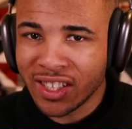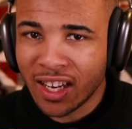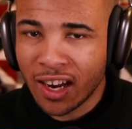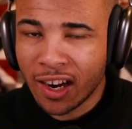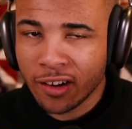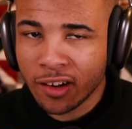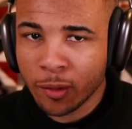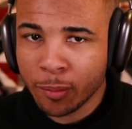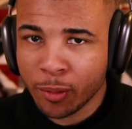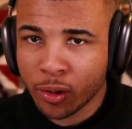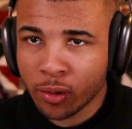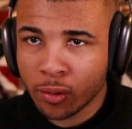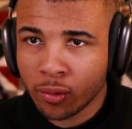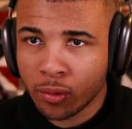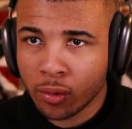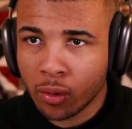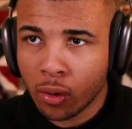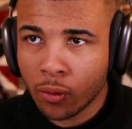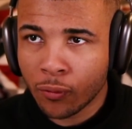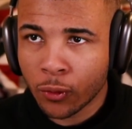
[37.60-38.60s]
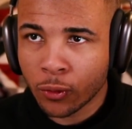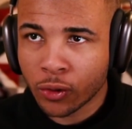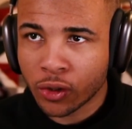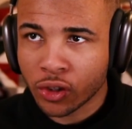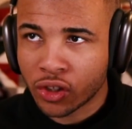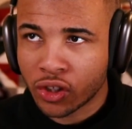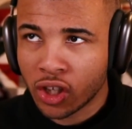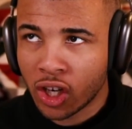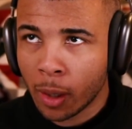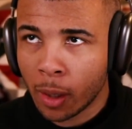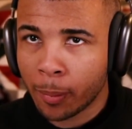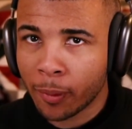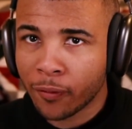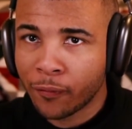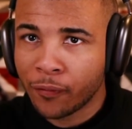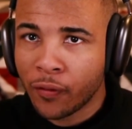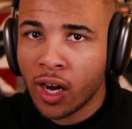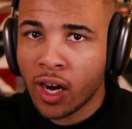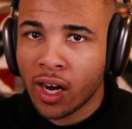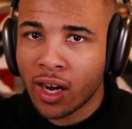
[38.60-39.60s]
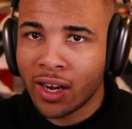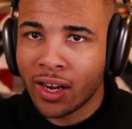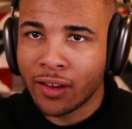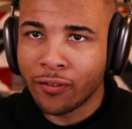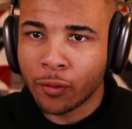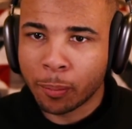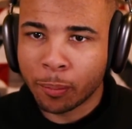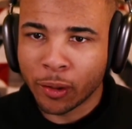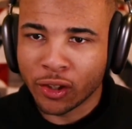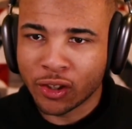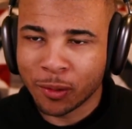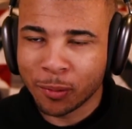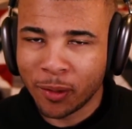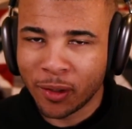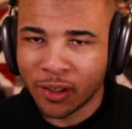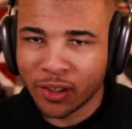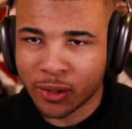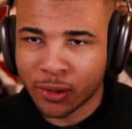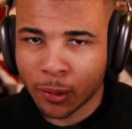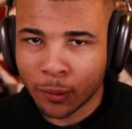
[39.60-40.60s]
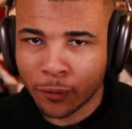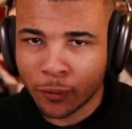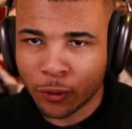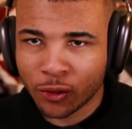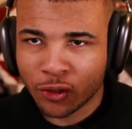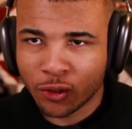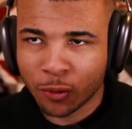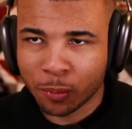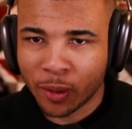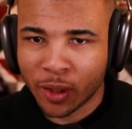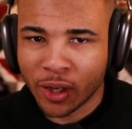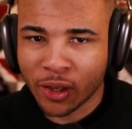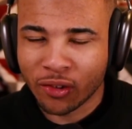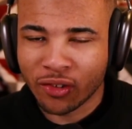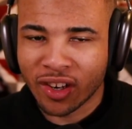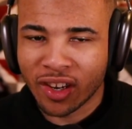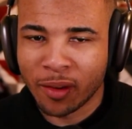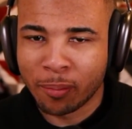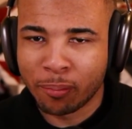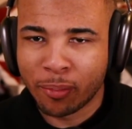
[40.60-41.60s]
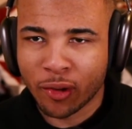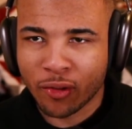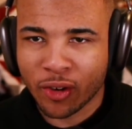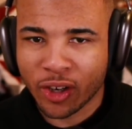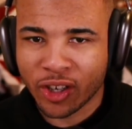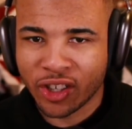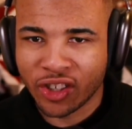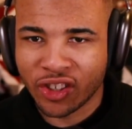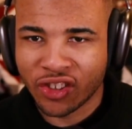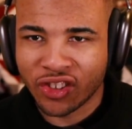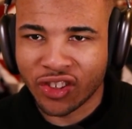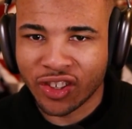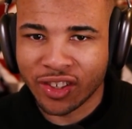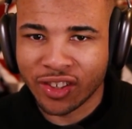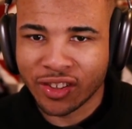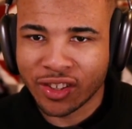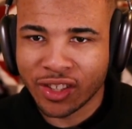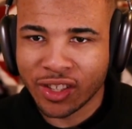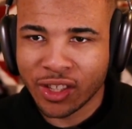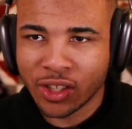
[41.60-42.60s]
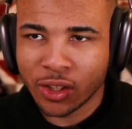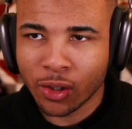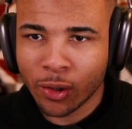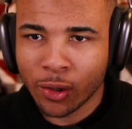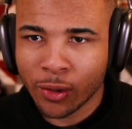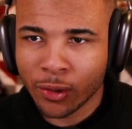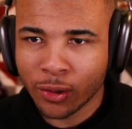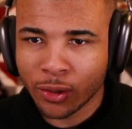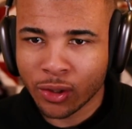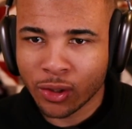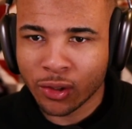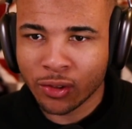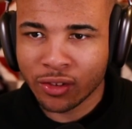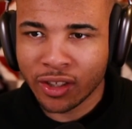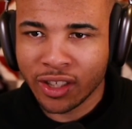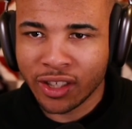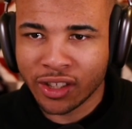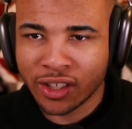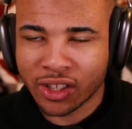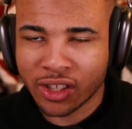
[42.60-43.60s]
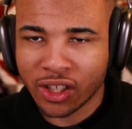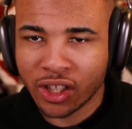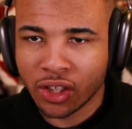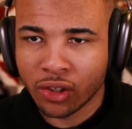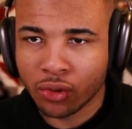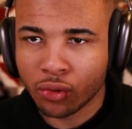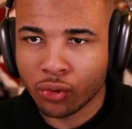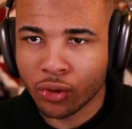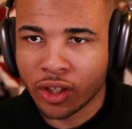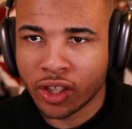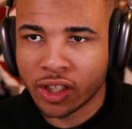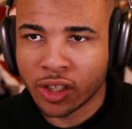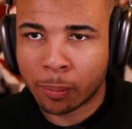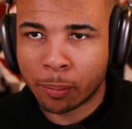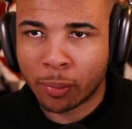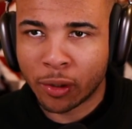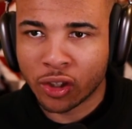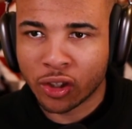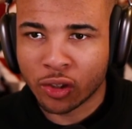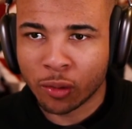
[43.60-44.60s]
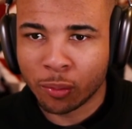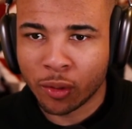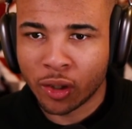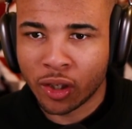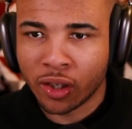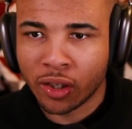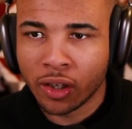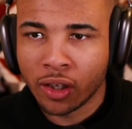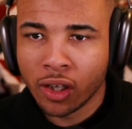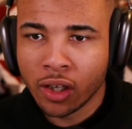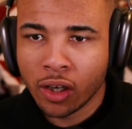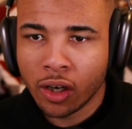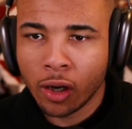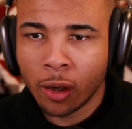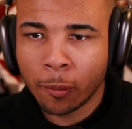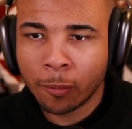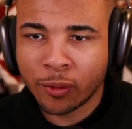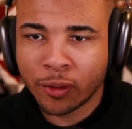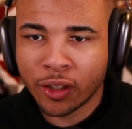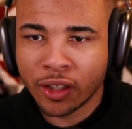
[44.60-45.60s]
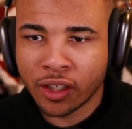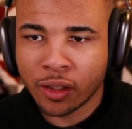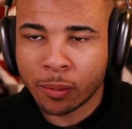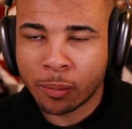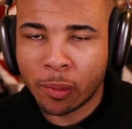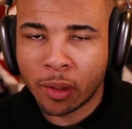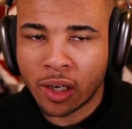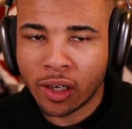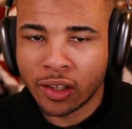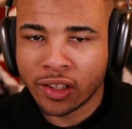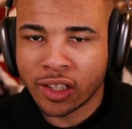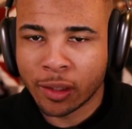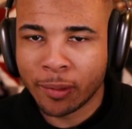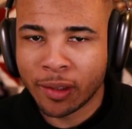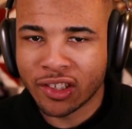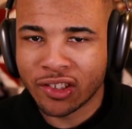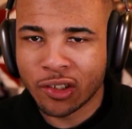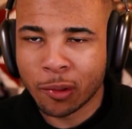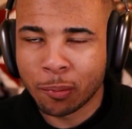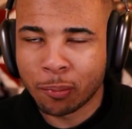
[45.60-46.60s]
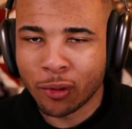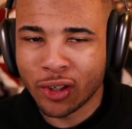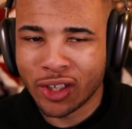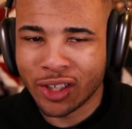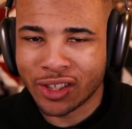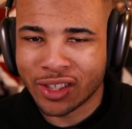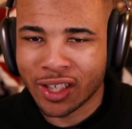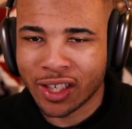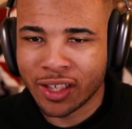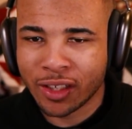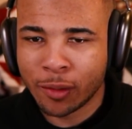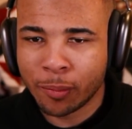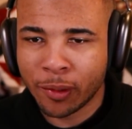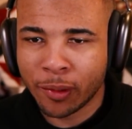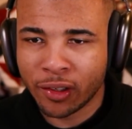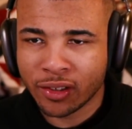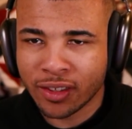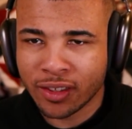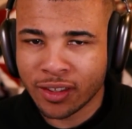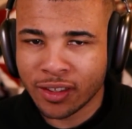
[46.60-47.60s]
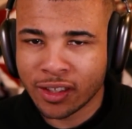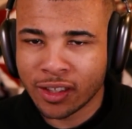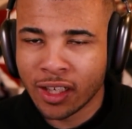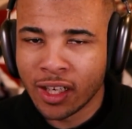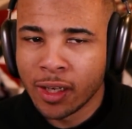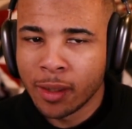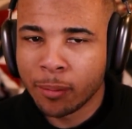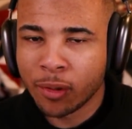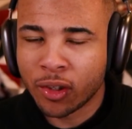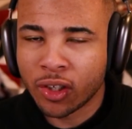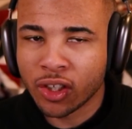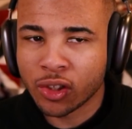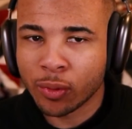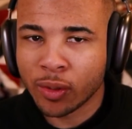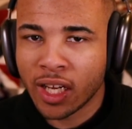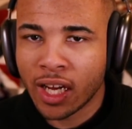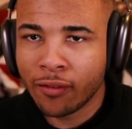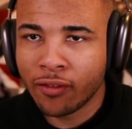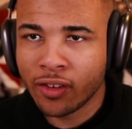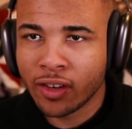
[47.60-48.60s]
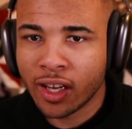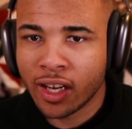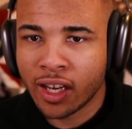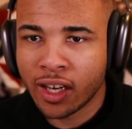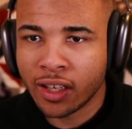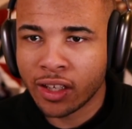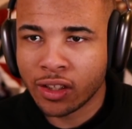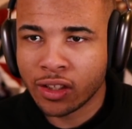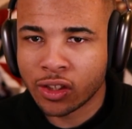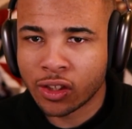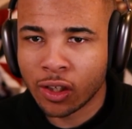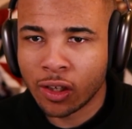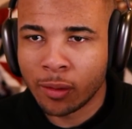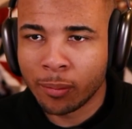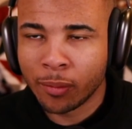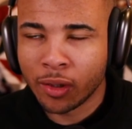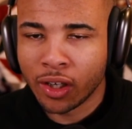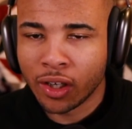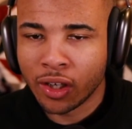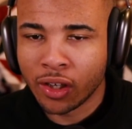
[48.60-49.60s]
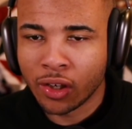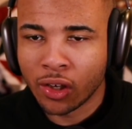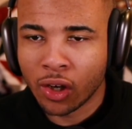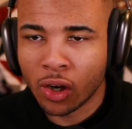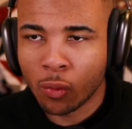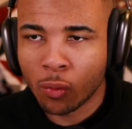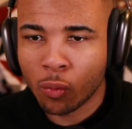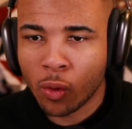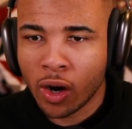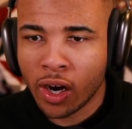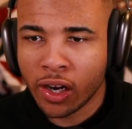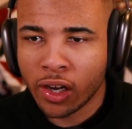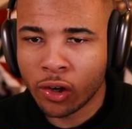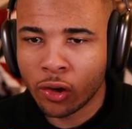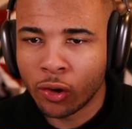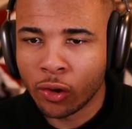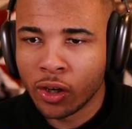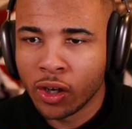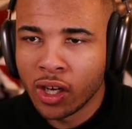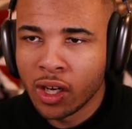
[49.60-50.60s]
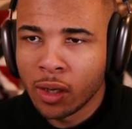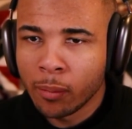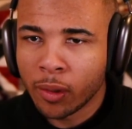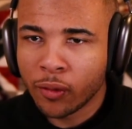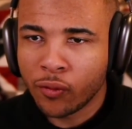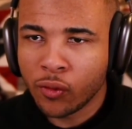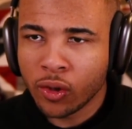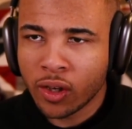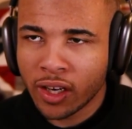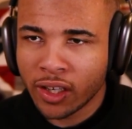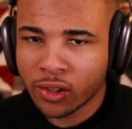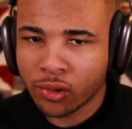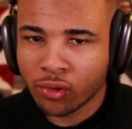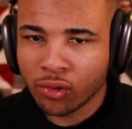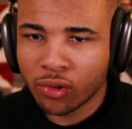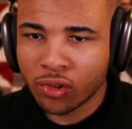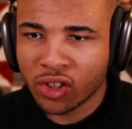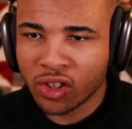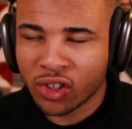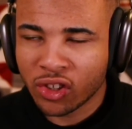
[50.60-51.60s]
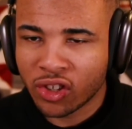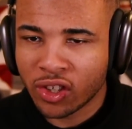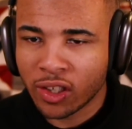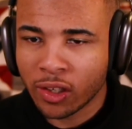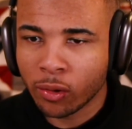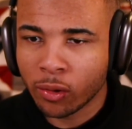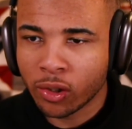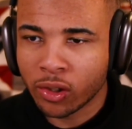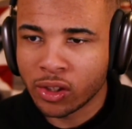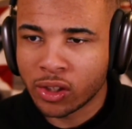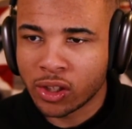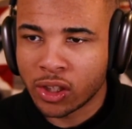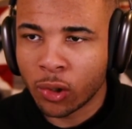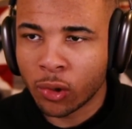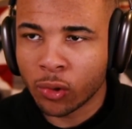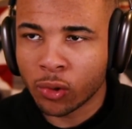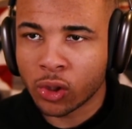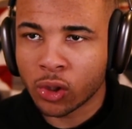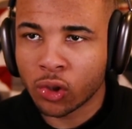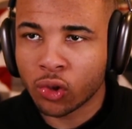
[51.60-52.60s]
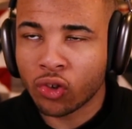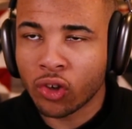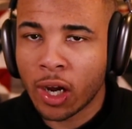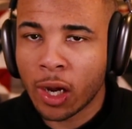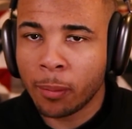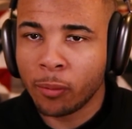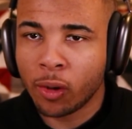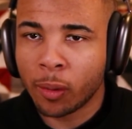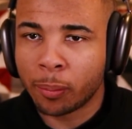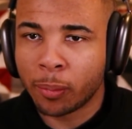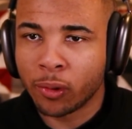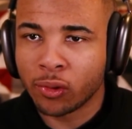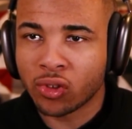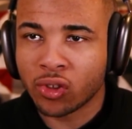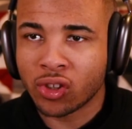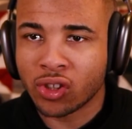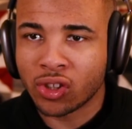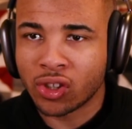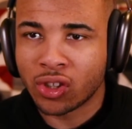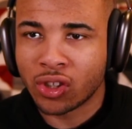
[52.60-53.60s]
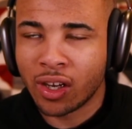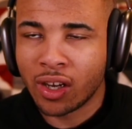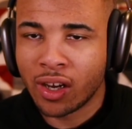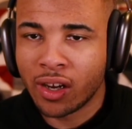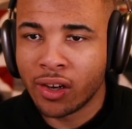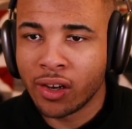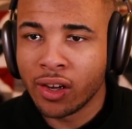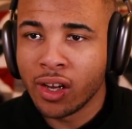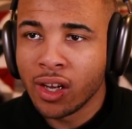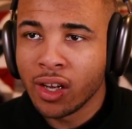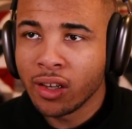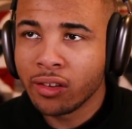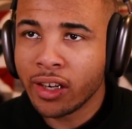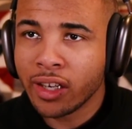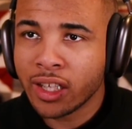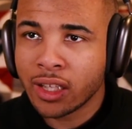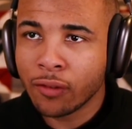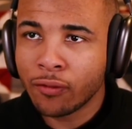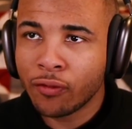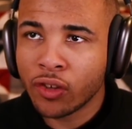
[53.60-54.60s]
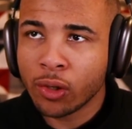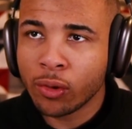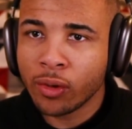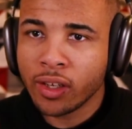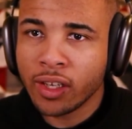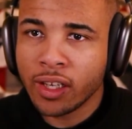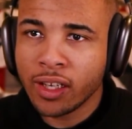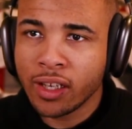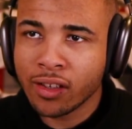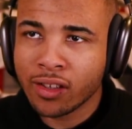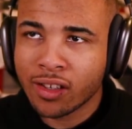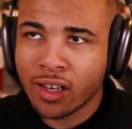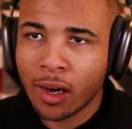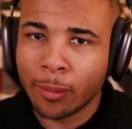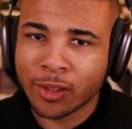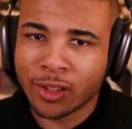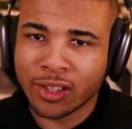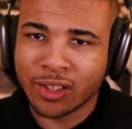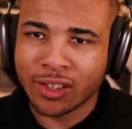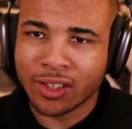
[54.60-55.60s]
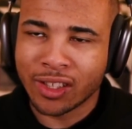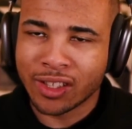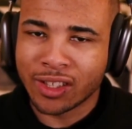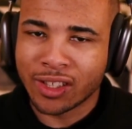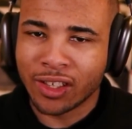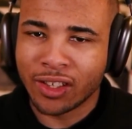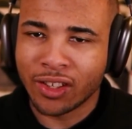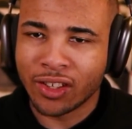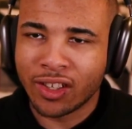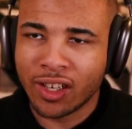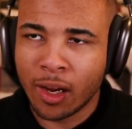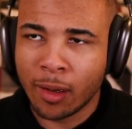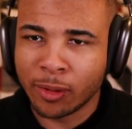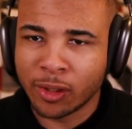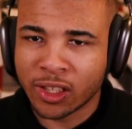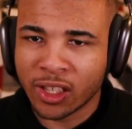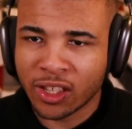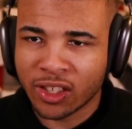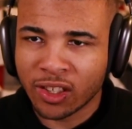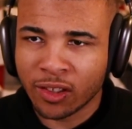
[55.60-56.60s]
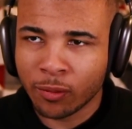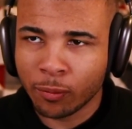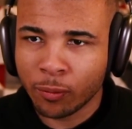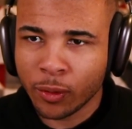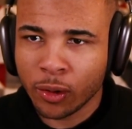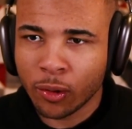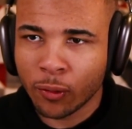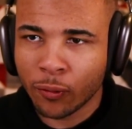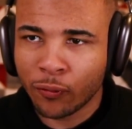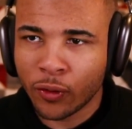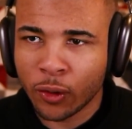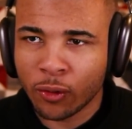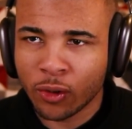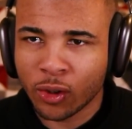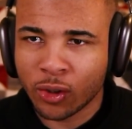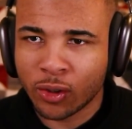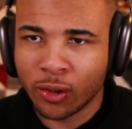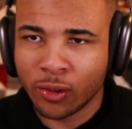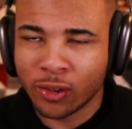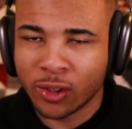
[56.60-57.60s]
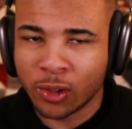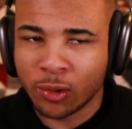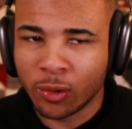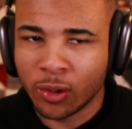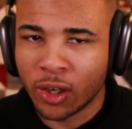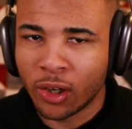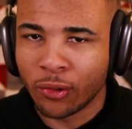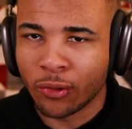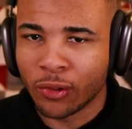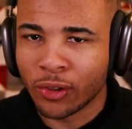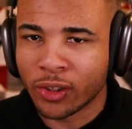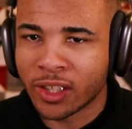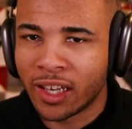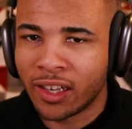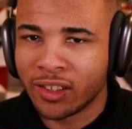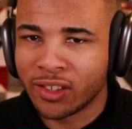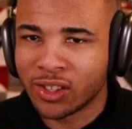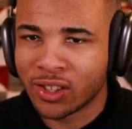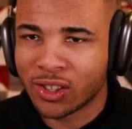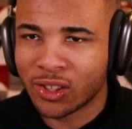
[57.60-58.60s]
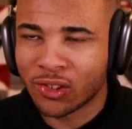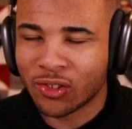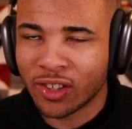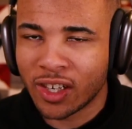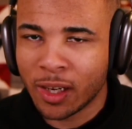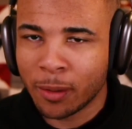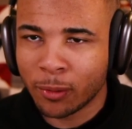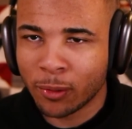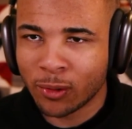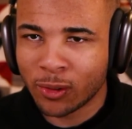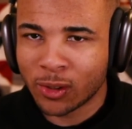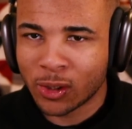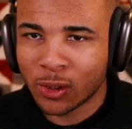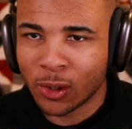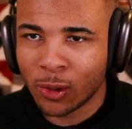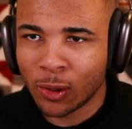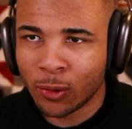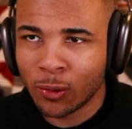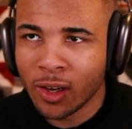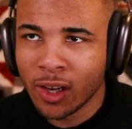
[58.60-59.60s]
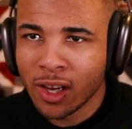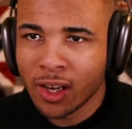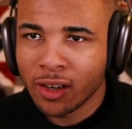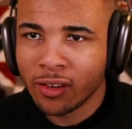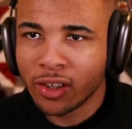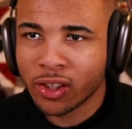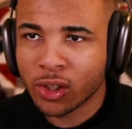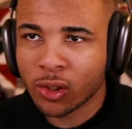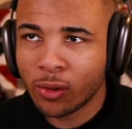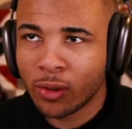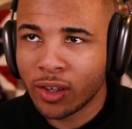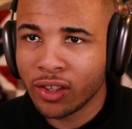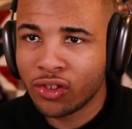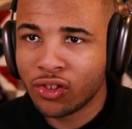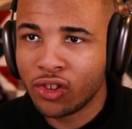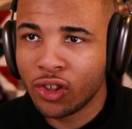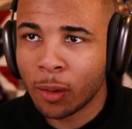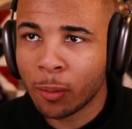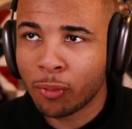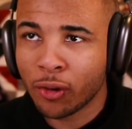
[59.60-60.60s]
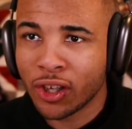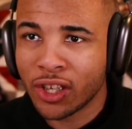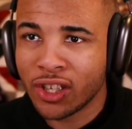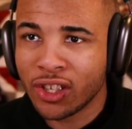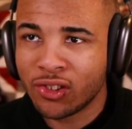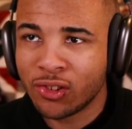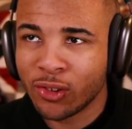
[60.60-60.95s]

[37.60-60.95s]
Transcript: I'm going to be going over the top 5 Pixelmon servers for Minecraft Bedrock Edition. These are the latest and greatest Pixelmon updated mods. I'm actually pretty excited about this because we haven't had some in a while. But if you guys are new to the channel, consider subscribing when post is on, like the video, and comments in the nice side of the comment section. We are very close to 100,000 subscribers, so let's go ahead and jump right into